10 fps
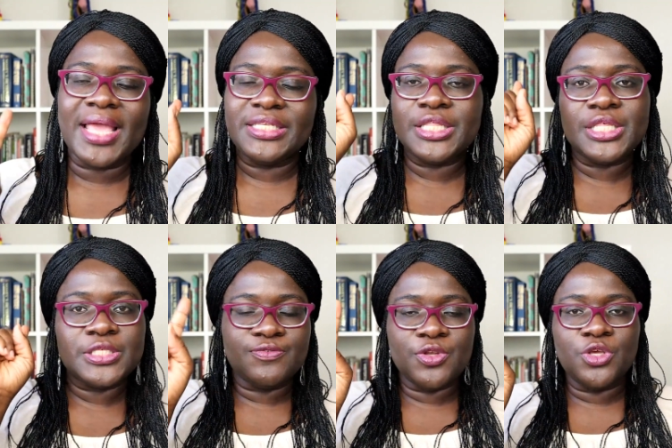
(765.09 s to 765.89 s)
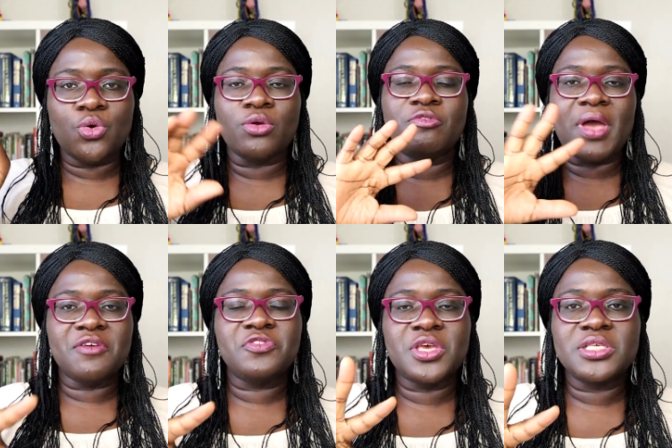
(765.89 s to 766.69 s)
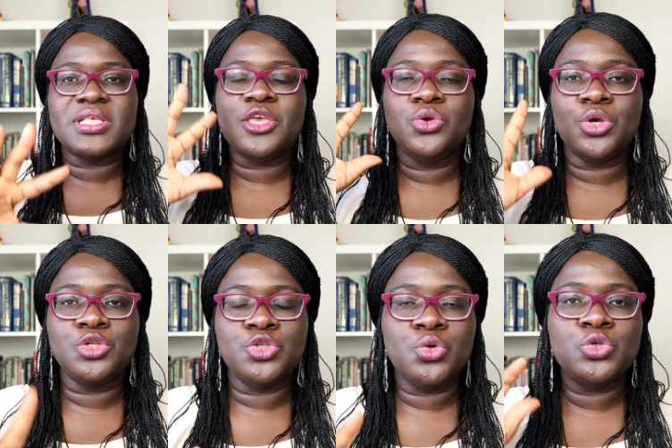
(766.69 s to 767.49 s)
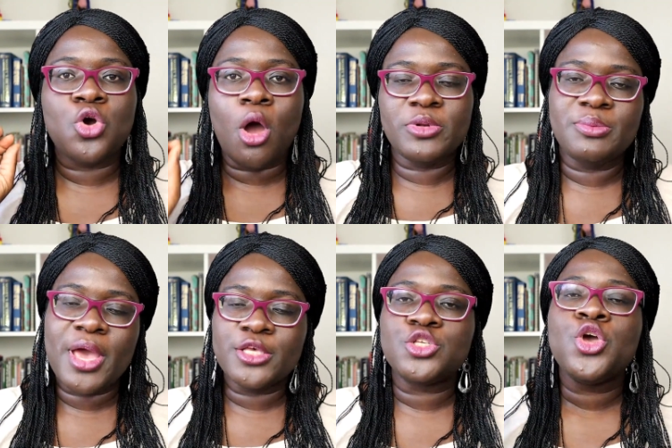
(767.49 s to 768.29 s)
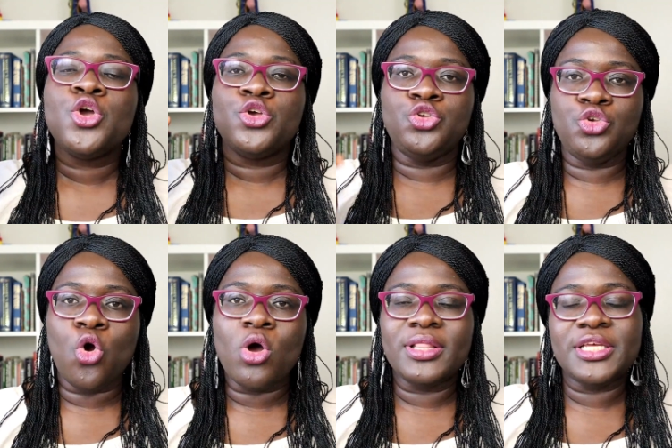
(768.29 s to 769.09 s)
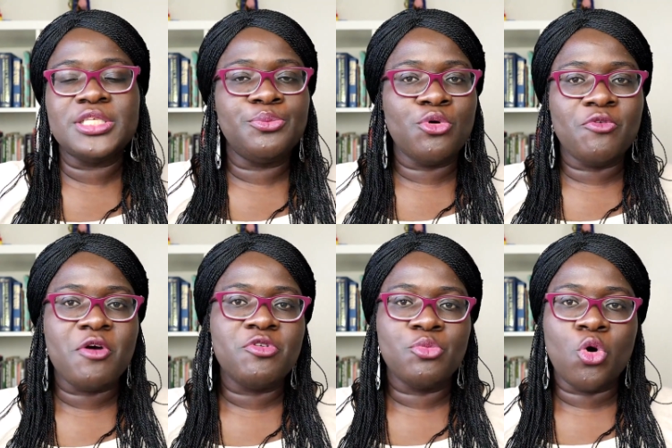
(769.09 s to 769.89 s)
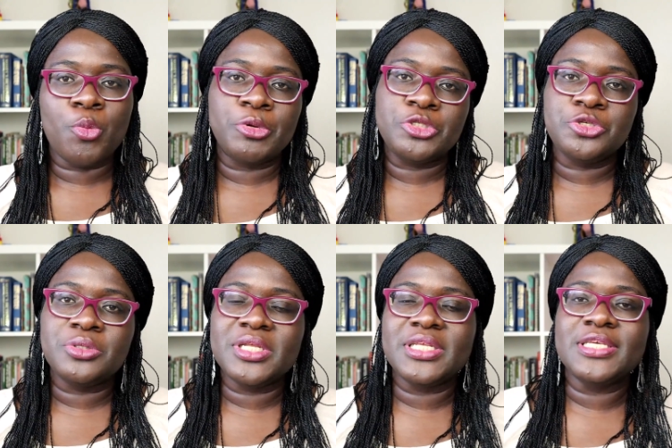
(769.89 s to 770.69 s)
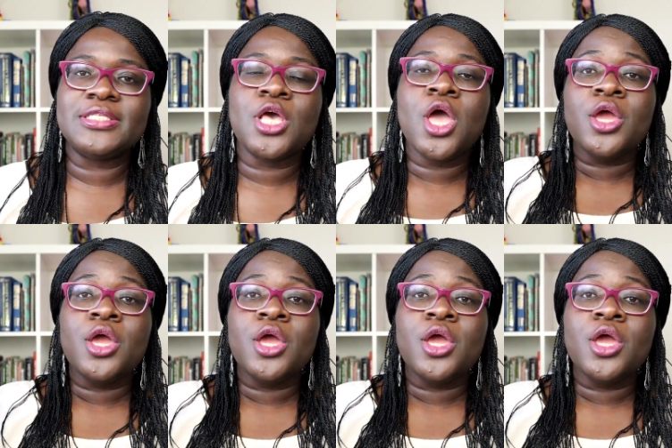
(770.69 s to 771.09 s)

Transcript: I did this video on five things that you can do to optimize your LinkedIn profile for more opportunities.